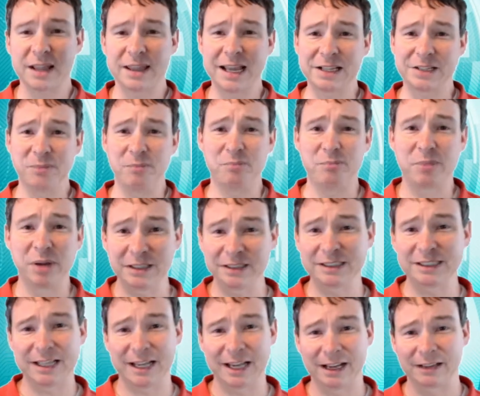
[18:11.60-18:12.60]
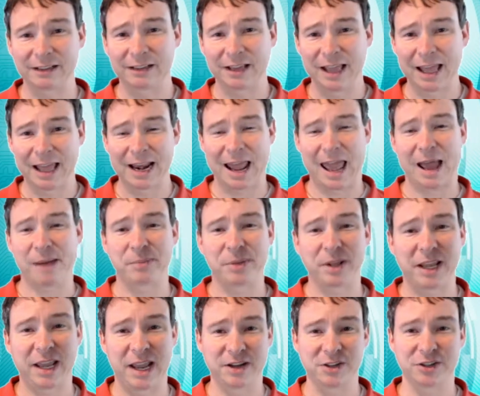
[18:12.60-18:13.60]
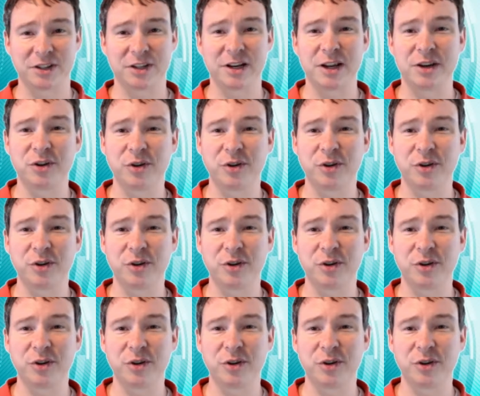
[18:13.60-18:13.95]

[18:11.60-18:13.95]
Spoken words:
that's building an application